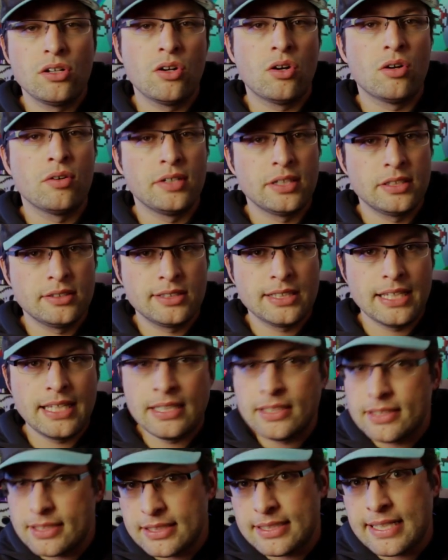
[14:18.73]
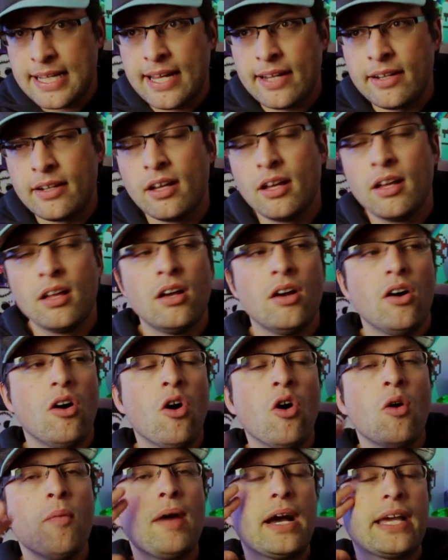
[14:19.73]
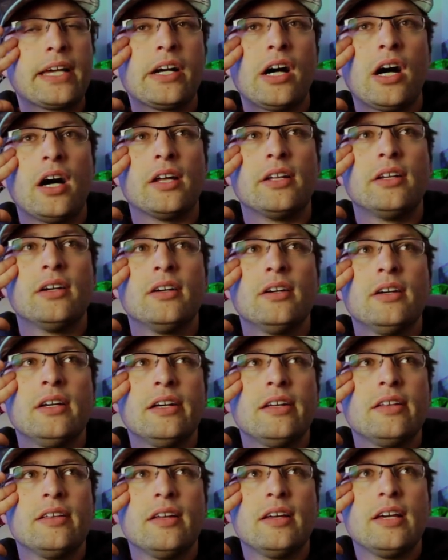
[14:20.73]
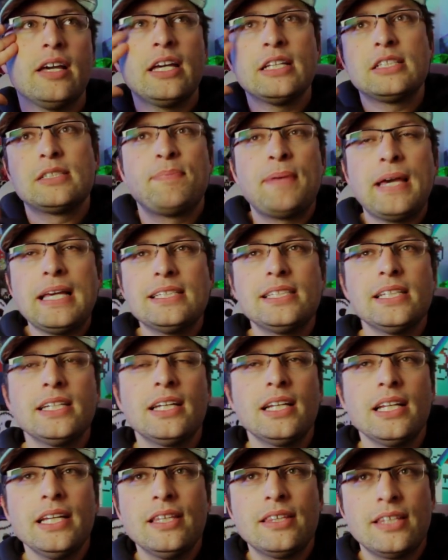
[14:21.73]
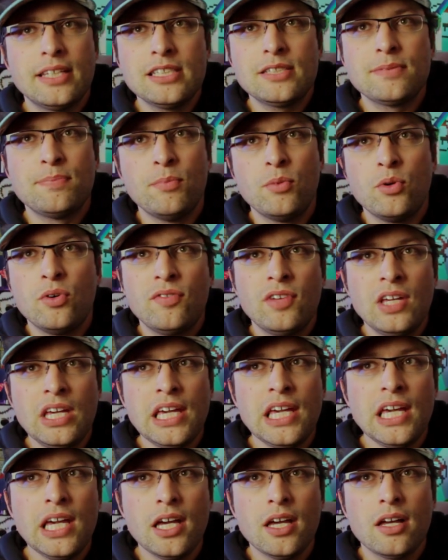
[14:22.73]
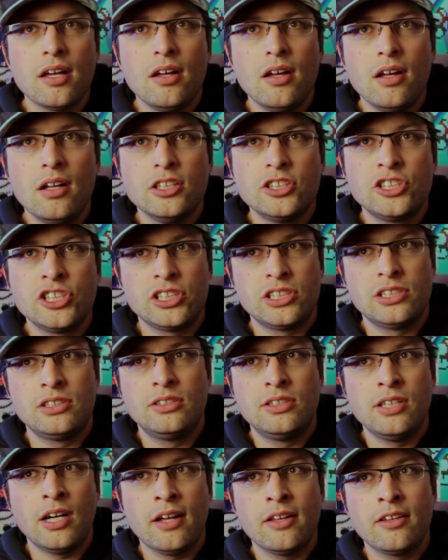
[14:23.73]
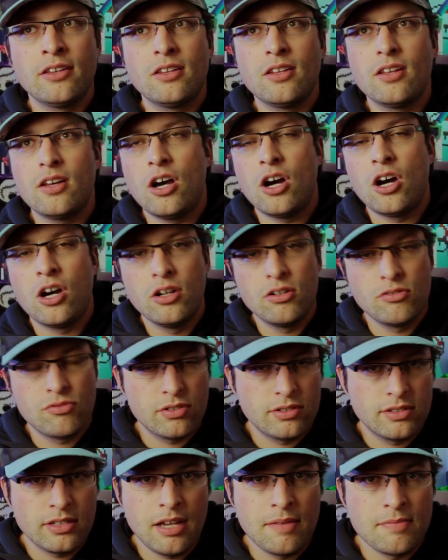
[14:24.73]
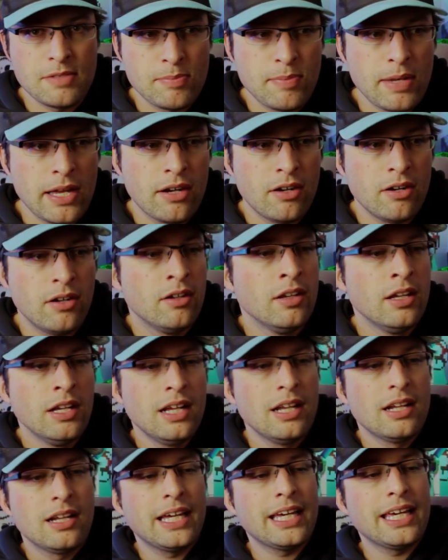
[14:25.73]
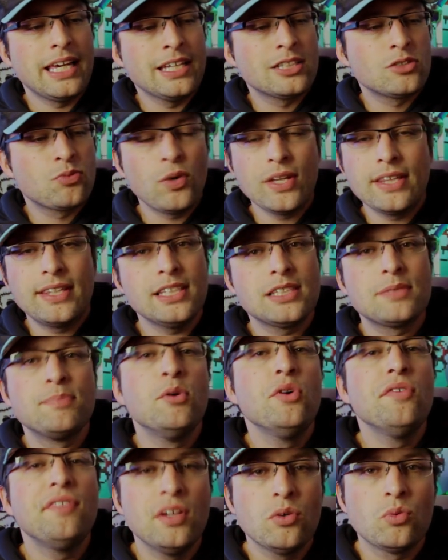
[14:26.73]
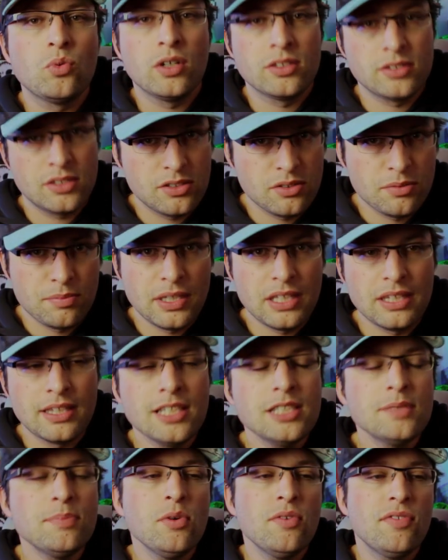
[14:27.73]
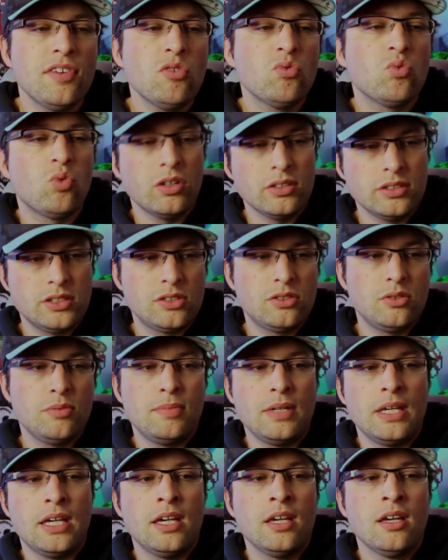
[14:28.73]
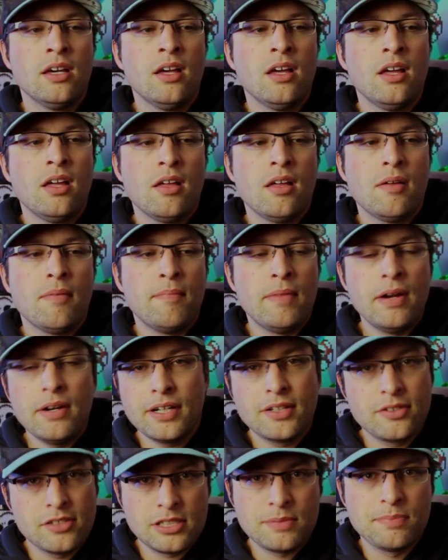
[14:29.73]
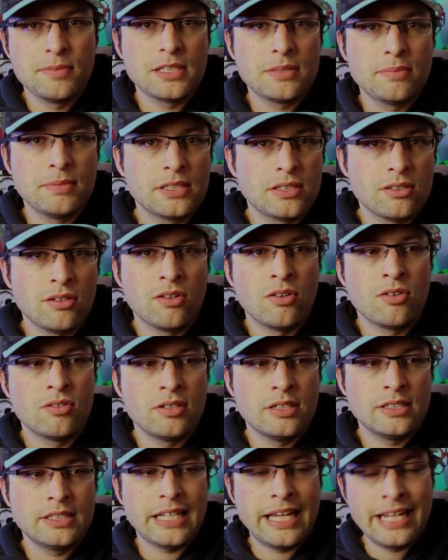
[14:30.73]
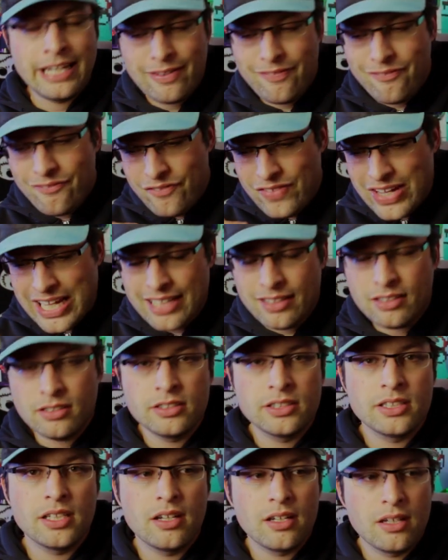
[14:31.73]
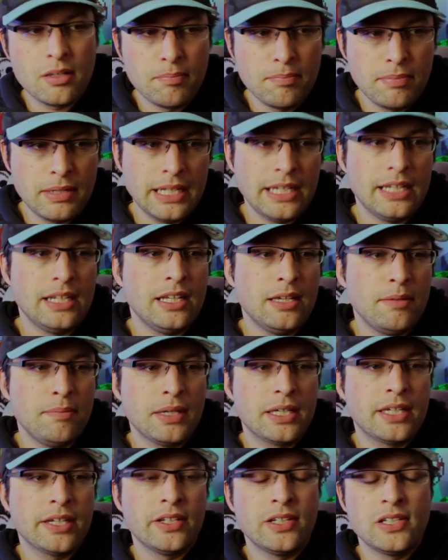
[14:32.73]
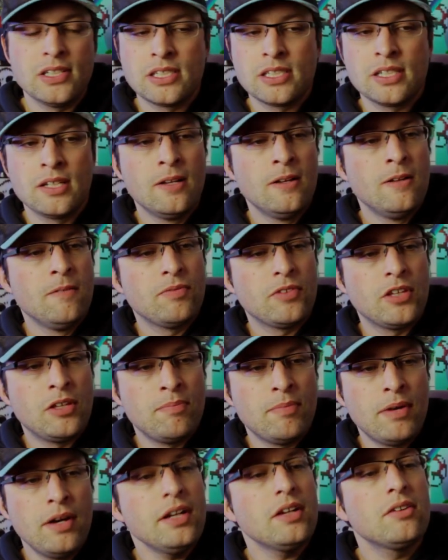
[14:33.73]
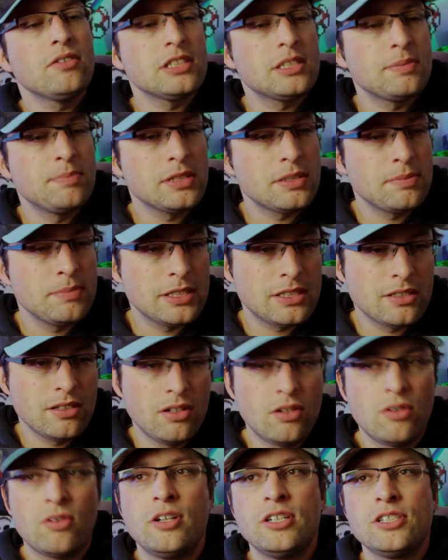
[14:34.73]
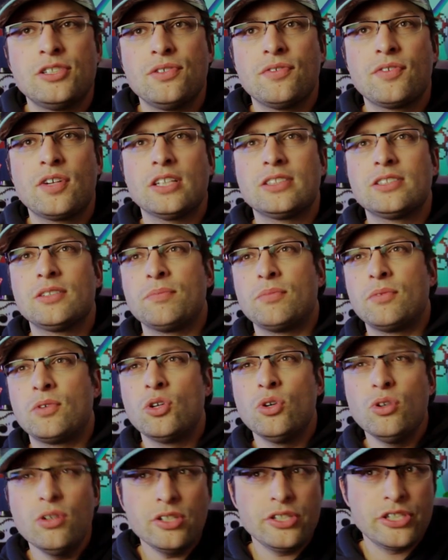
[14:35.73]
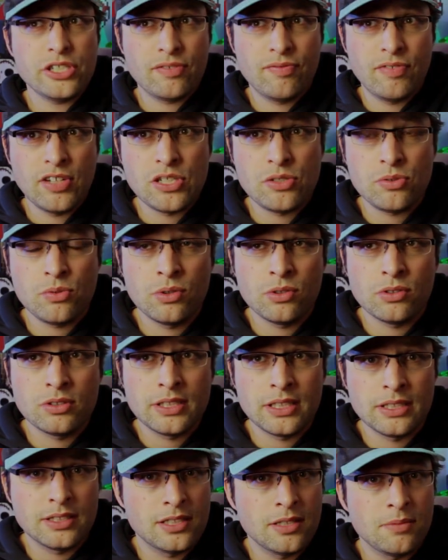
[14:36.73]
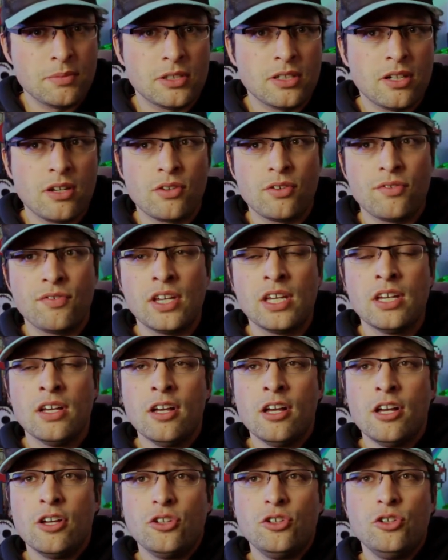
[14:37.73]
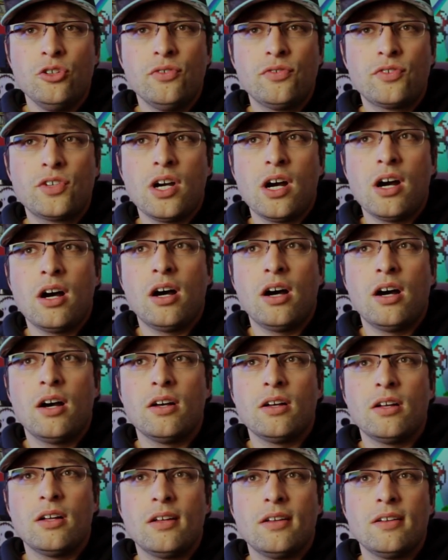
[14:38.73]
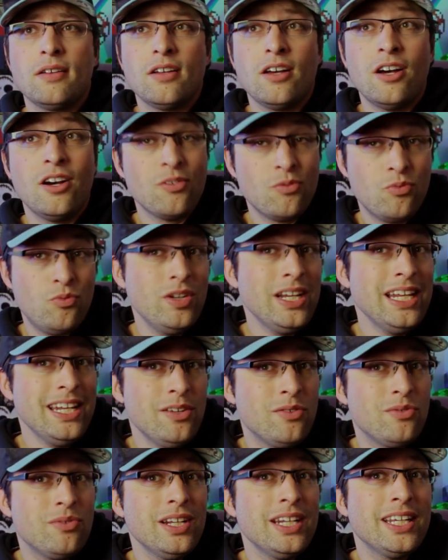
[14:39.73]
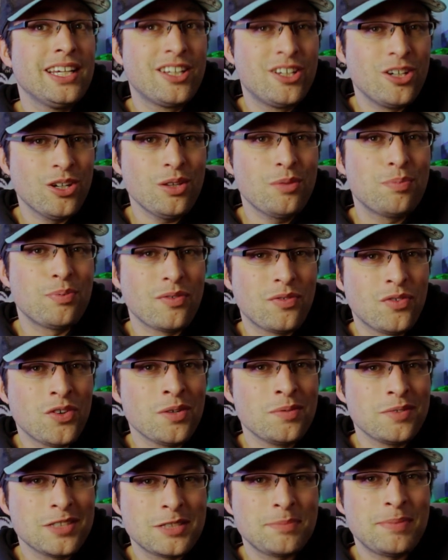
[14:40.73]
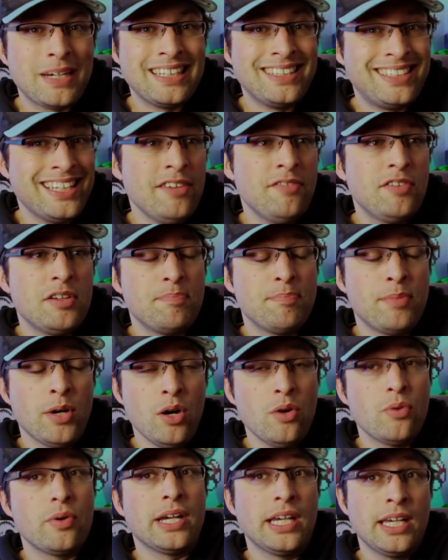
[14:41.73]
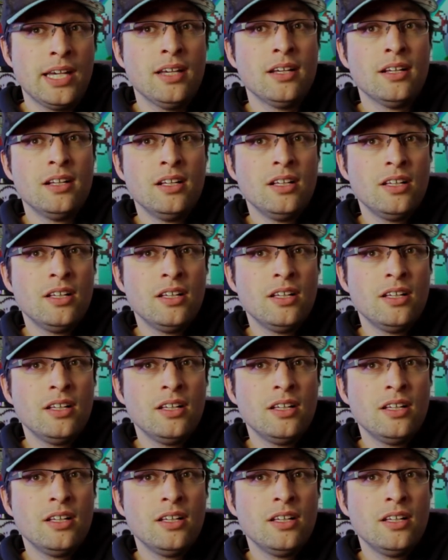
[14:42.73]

Lawrence instead. Oh, my God. It's basically this movie... just done 100 times better. Like, it's what this movie wants to be. This movie wants to be Merry Christmas, Mr. Lawrence, and fails completely. Because in Merry Christmas, Mr. Lawrence, you've got some gorgeous visuals and cinematography. You've got a really, really good performance by David Bowie.